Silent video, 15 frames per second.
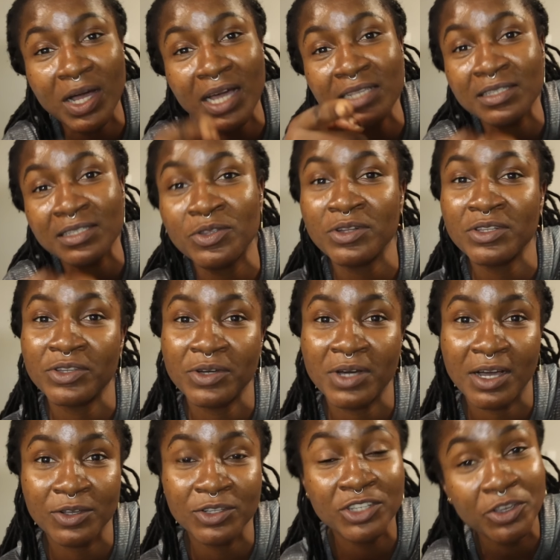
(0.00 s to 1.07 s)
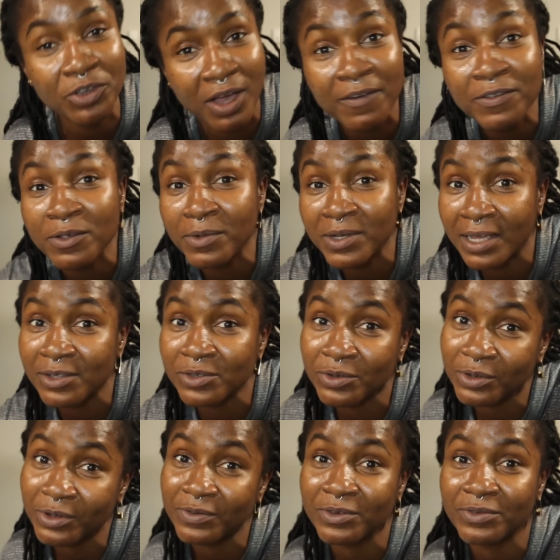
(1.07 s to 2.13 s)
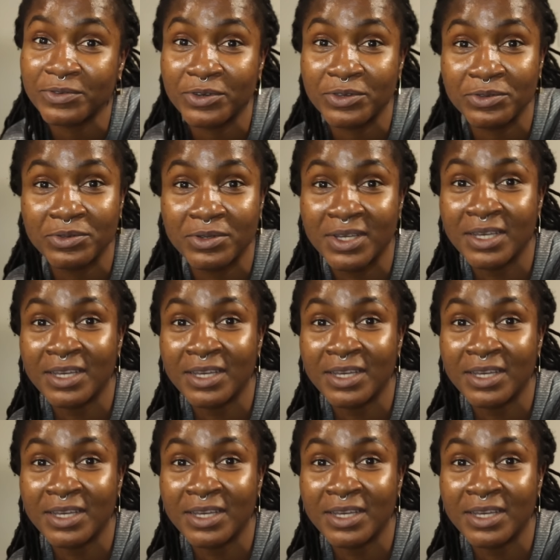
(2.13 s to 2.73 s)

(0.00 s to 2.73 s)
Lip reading: How done in your house? Sure, you have someone that is cook food for you.